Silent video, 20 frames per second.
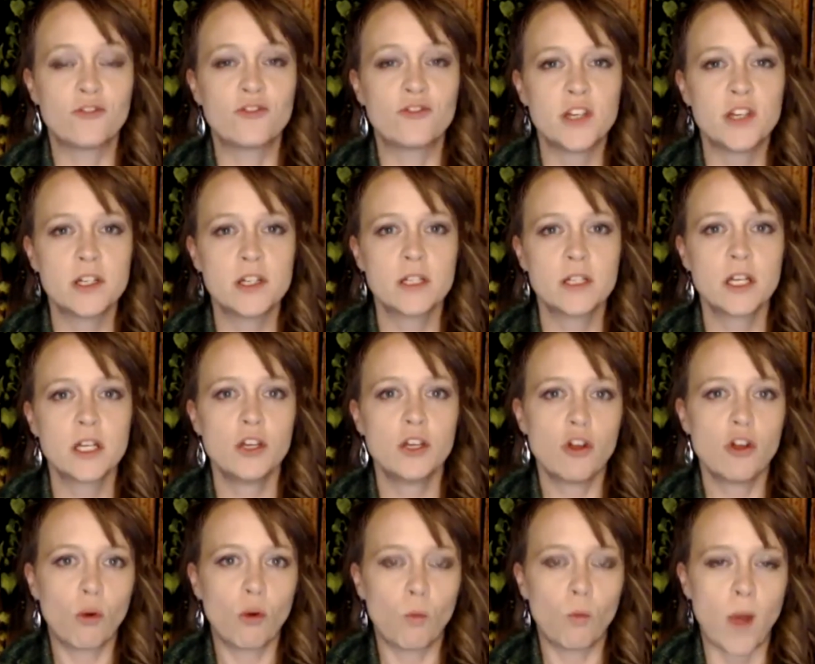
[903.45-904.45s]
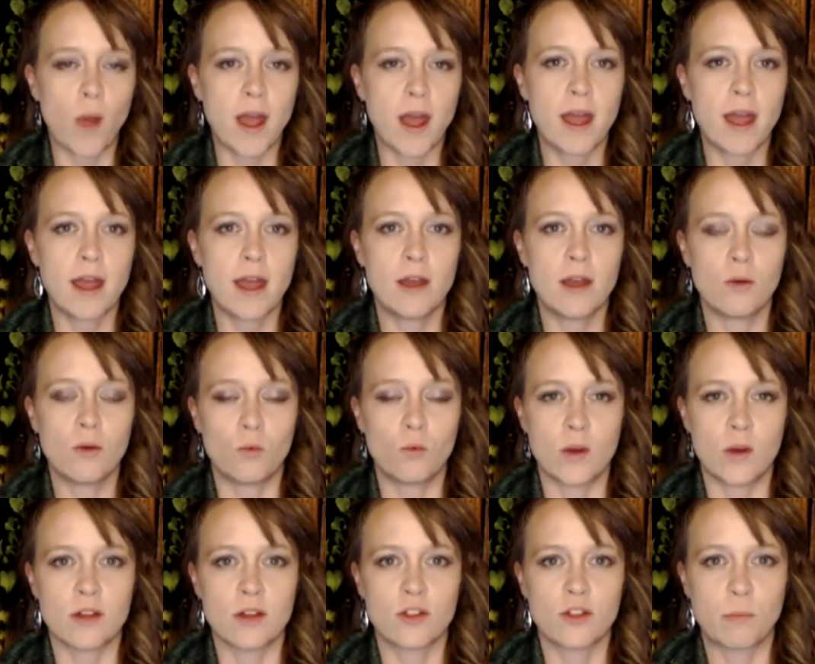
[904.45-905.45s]
feeling your way
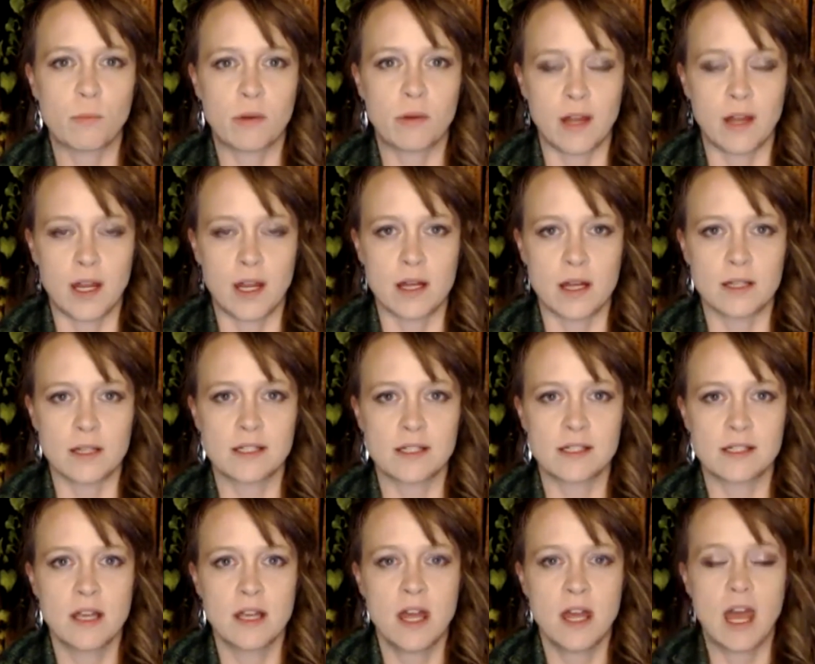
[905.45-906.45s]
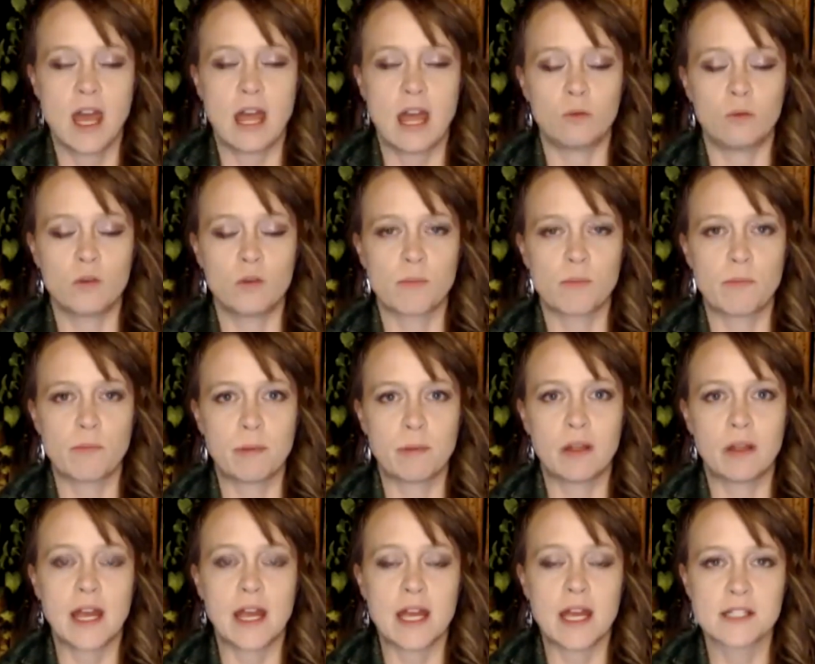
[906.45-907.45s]
with plants and with
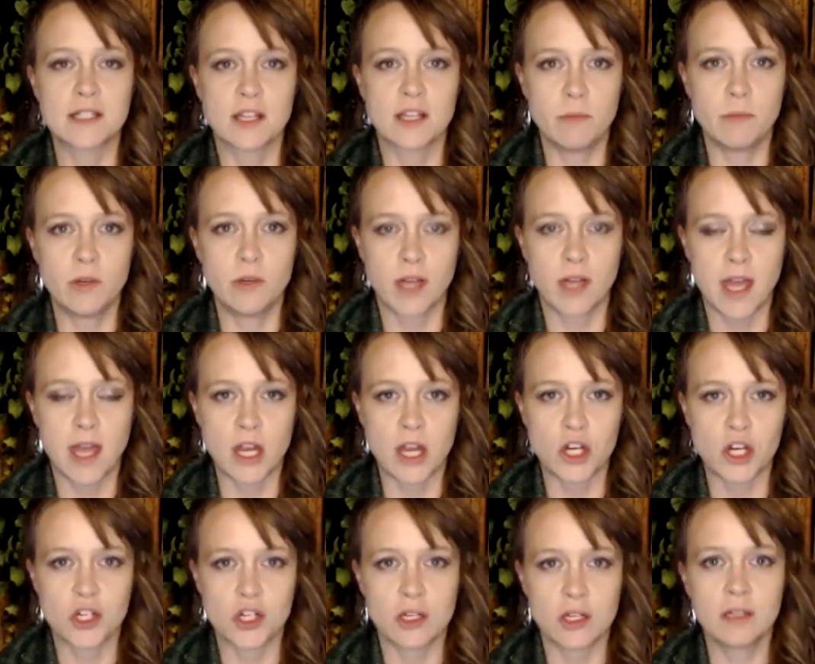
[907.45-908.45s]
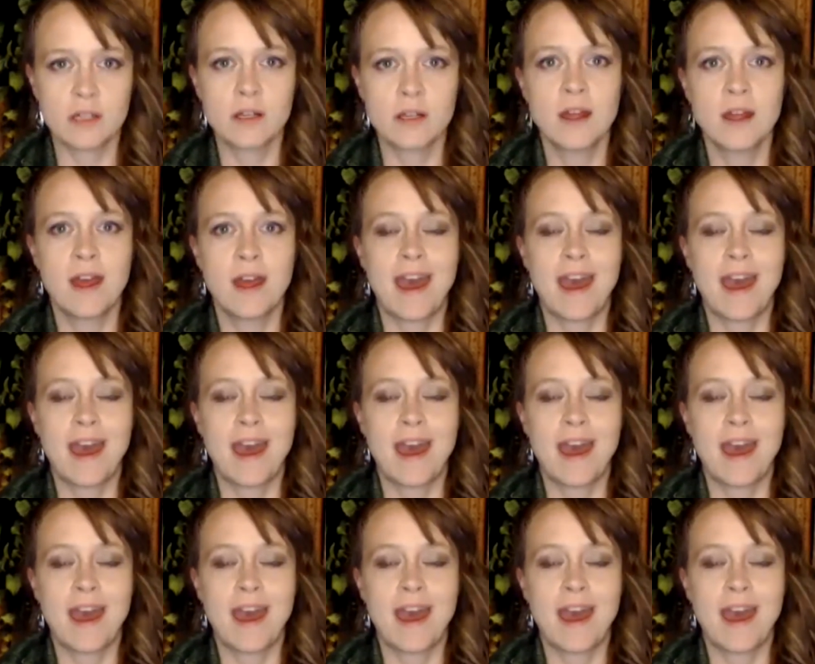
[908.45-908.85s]
plant communication,